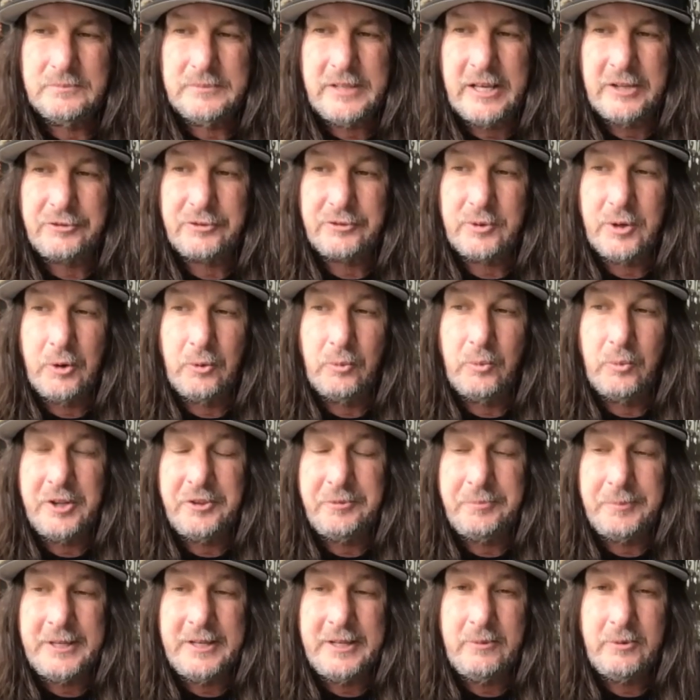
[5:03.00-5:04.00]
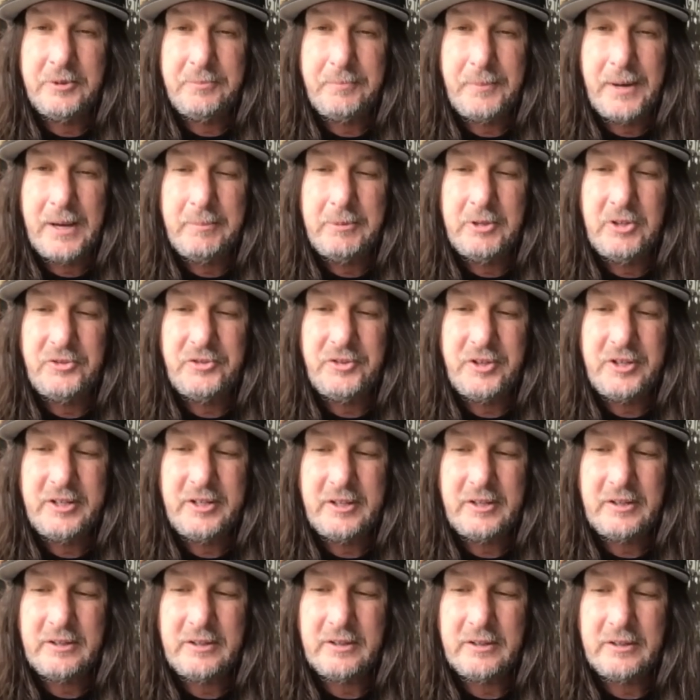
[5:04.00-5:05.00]
has grown with me with my
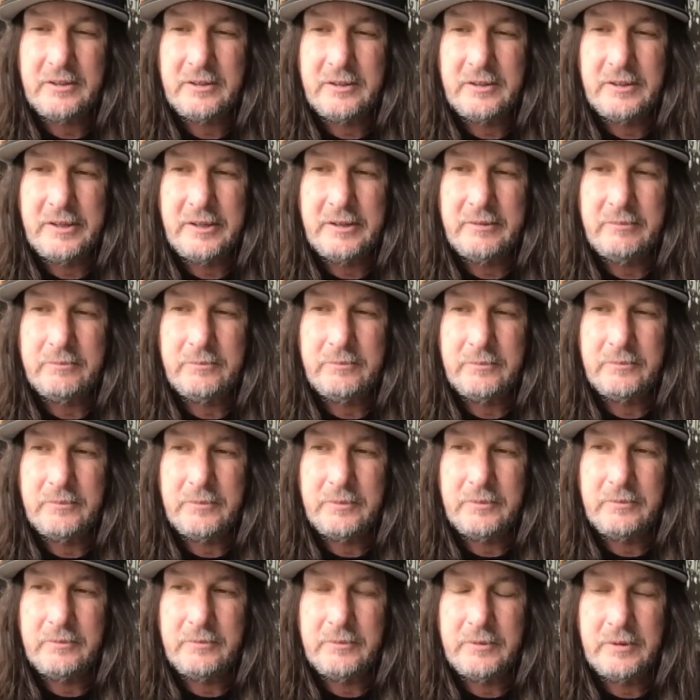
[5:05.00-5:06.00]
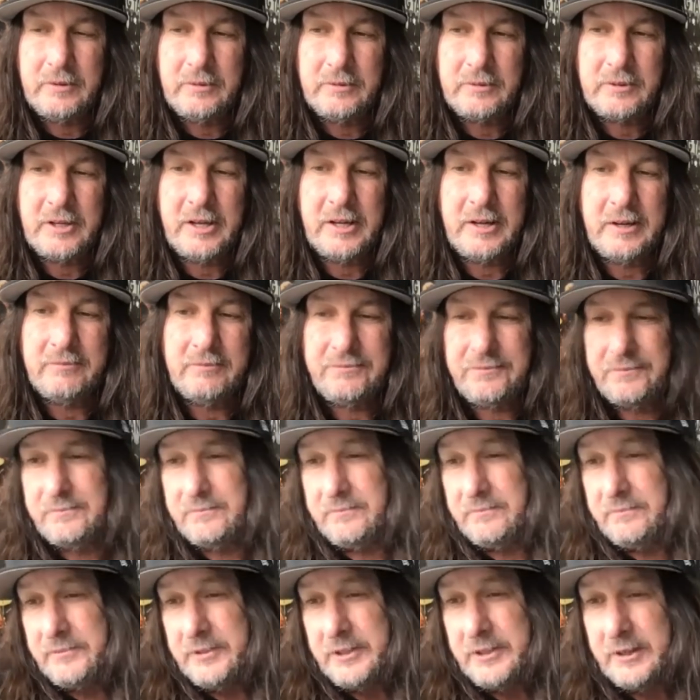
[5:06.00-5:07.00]
music, and kind of
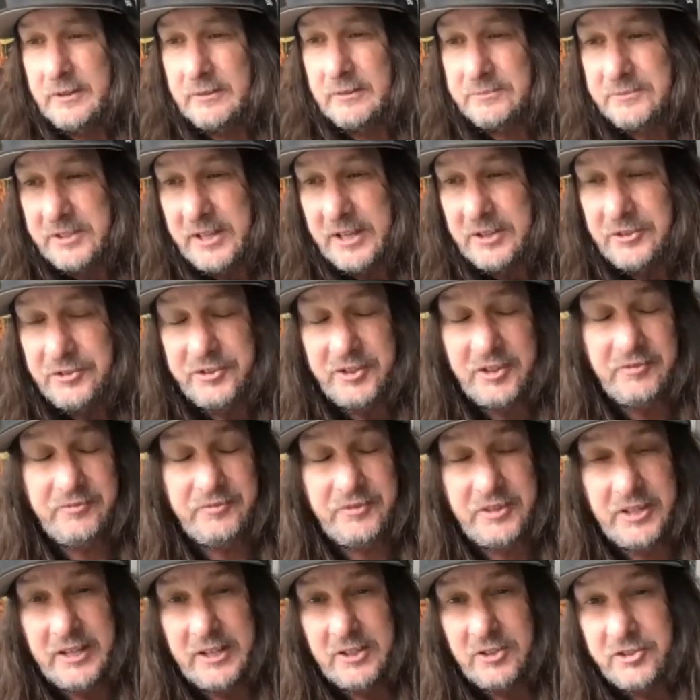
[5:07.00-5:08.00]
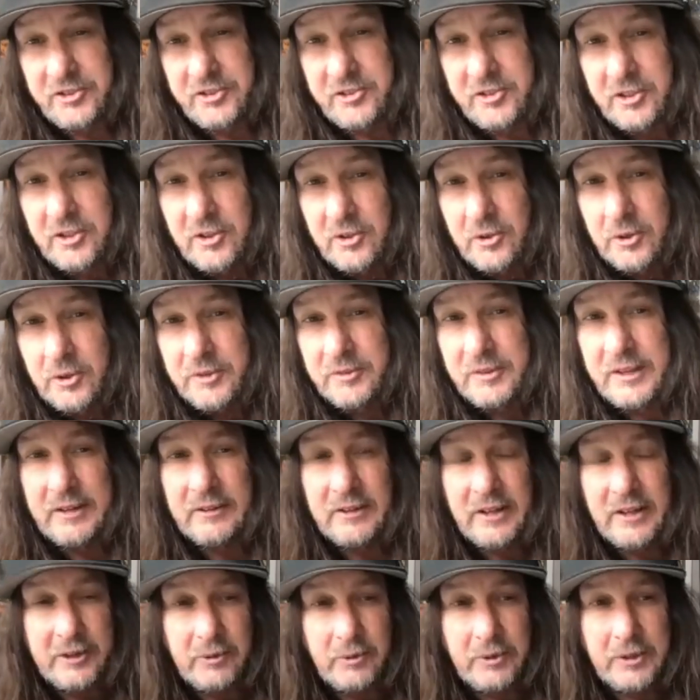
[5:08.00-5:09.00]
their tastes have changed too. And they
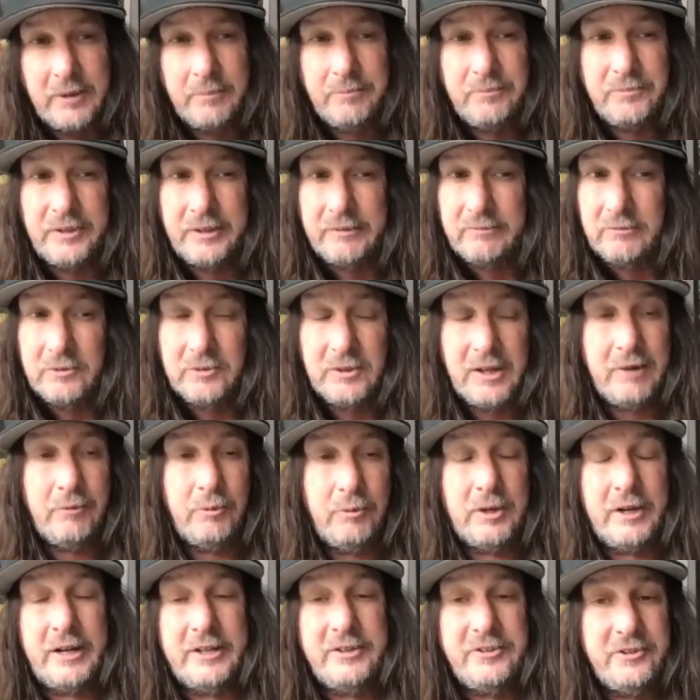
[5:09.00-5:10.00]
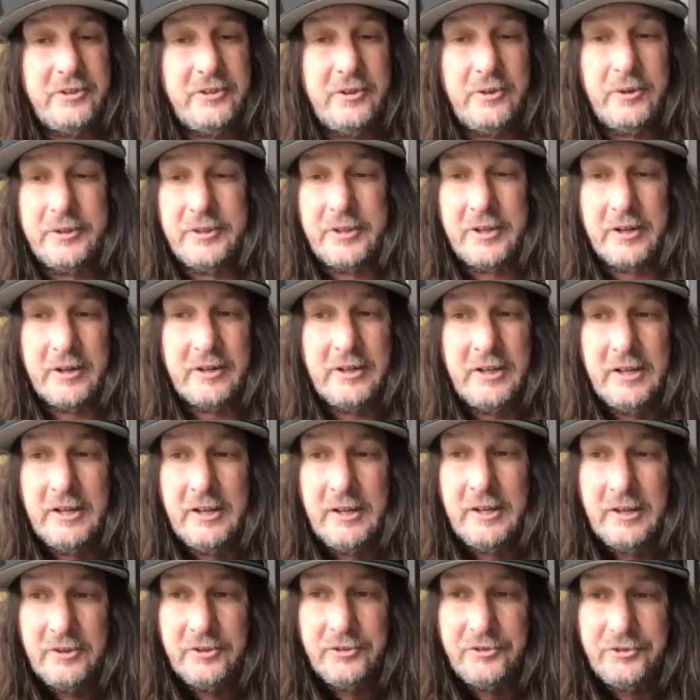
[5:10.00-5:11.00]
like what I'm, they love what I do, and they're
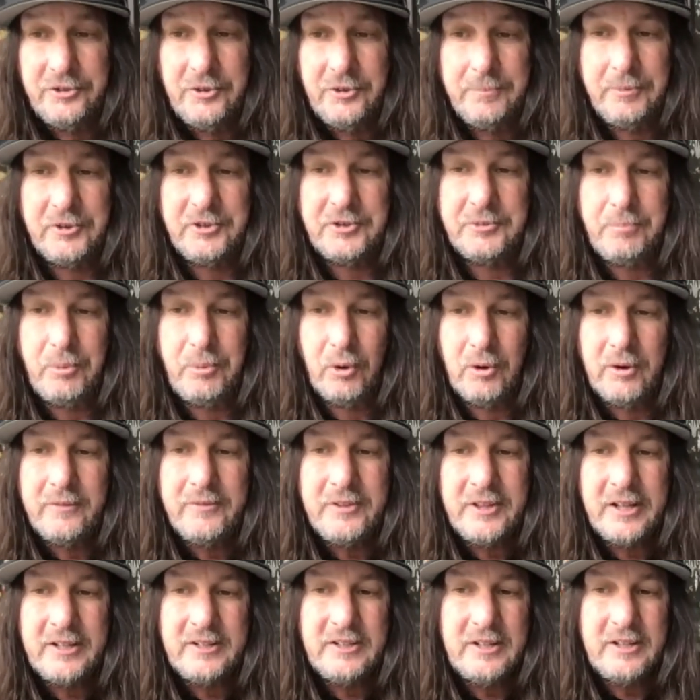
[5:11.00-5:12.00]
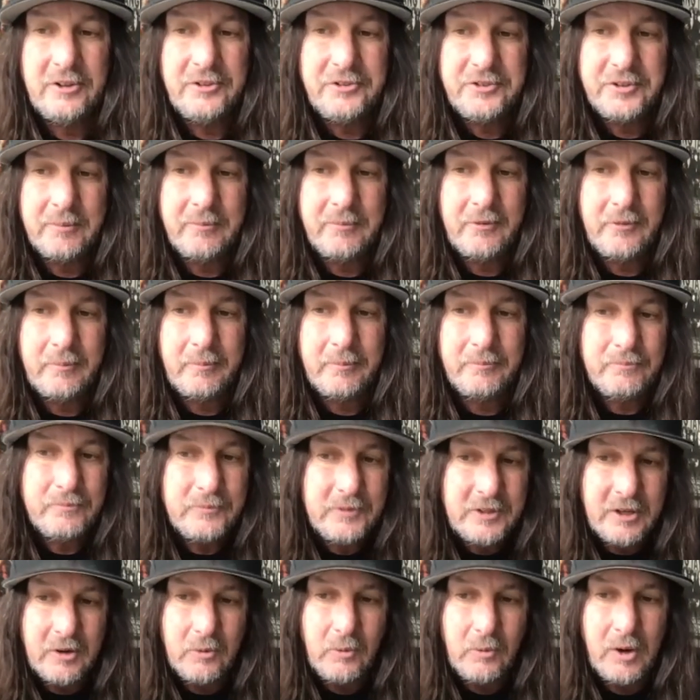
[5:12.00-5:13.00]
super supportive. And then, you know, some of them,
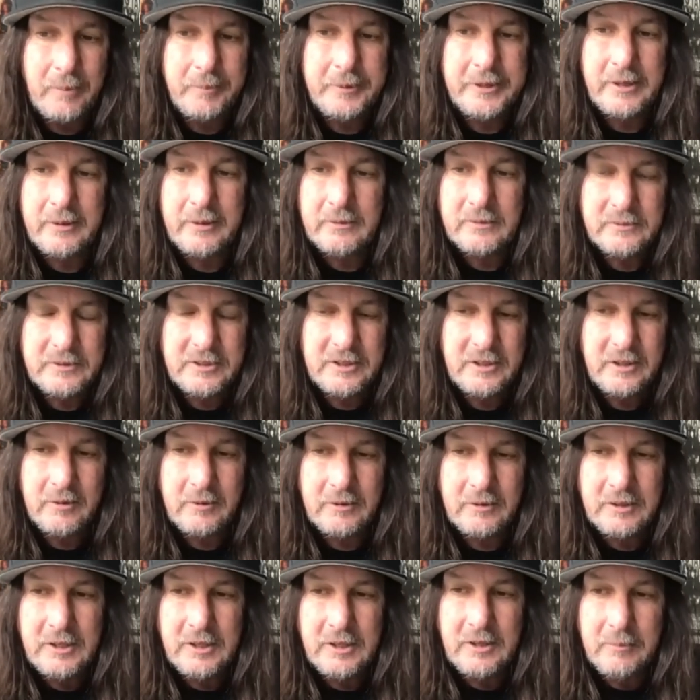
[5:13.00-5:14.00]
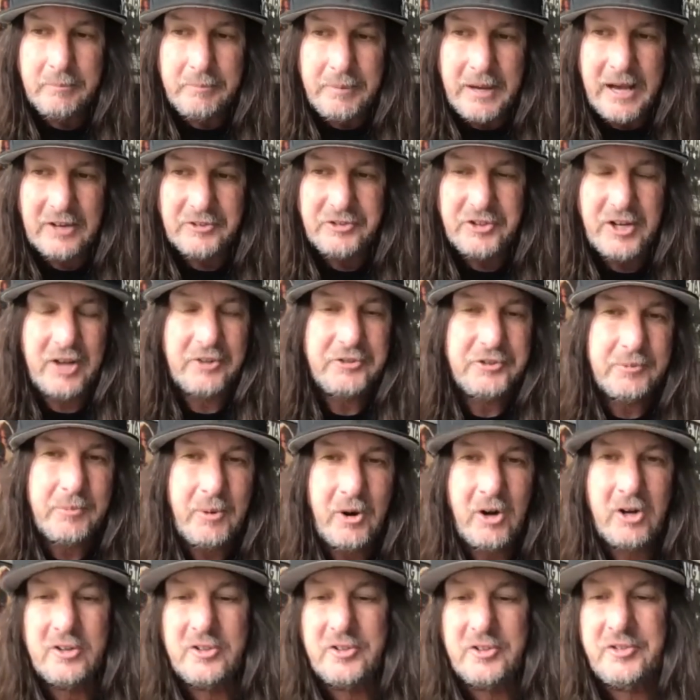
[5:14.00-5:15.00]
you know, want me to, you know, bash out some
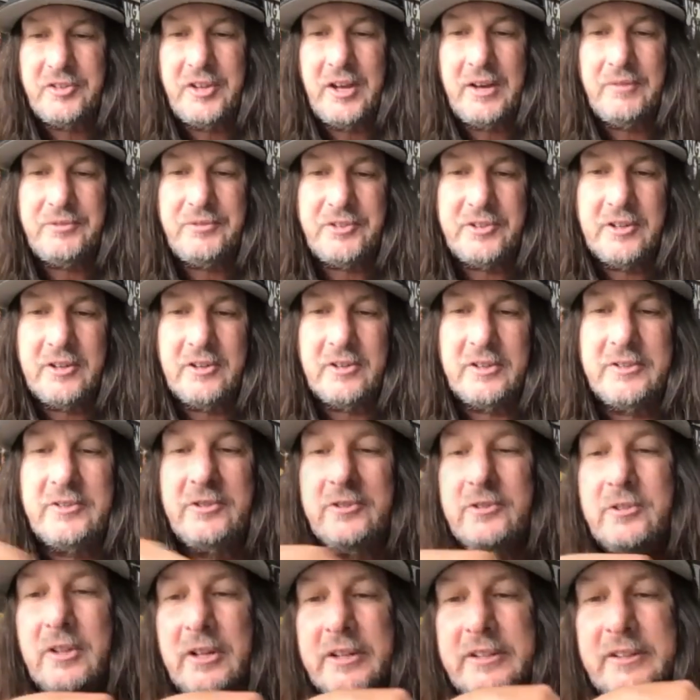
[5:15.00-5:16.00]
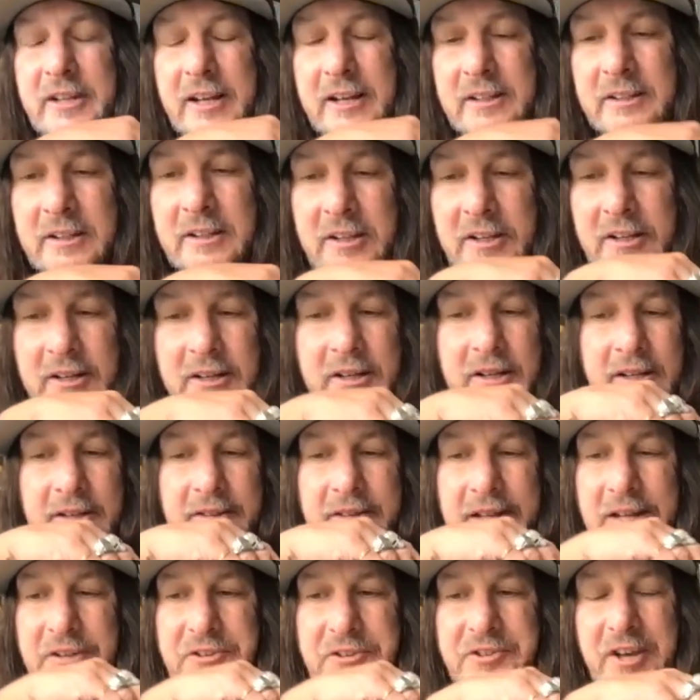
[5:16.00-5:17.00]
harder stuff still and do like
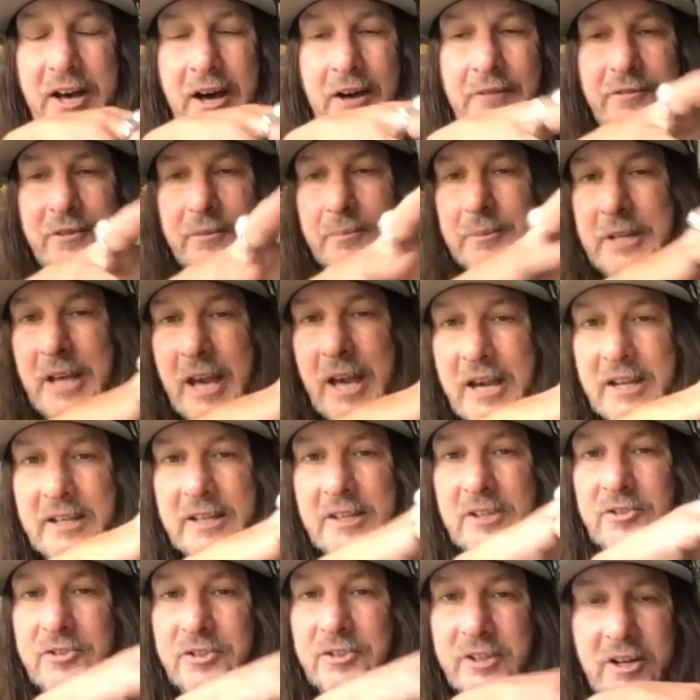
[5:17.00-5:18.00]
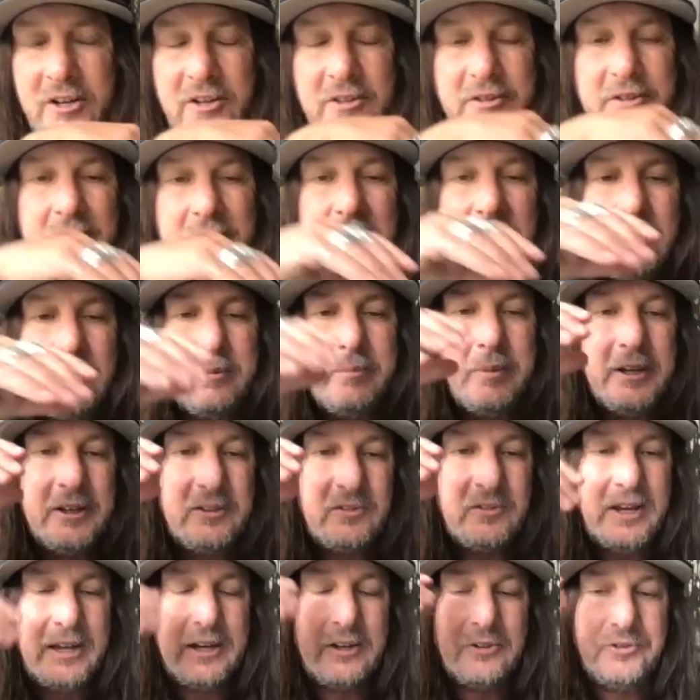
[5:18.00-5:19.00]
that sound from the 80s, you know, the early Bang
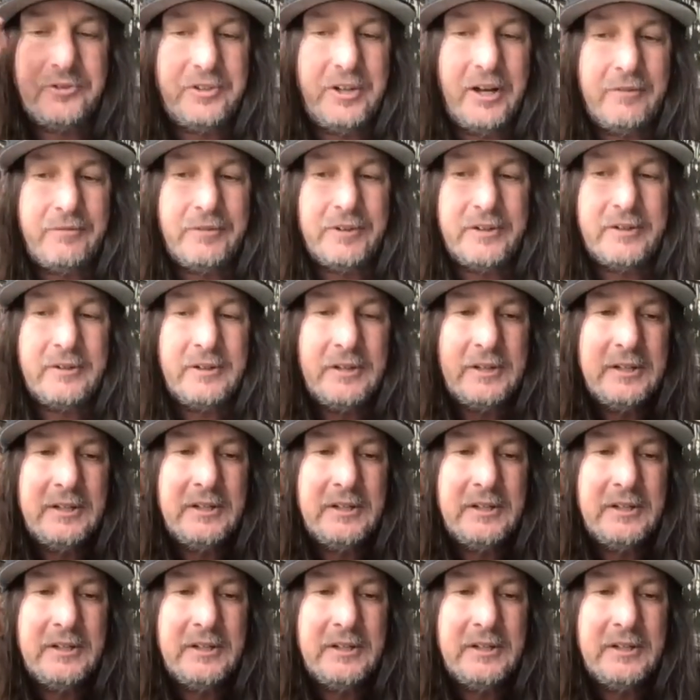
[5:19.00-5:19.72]
Tango stuff. And,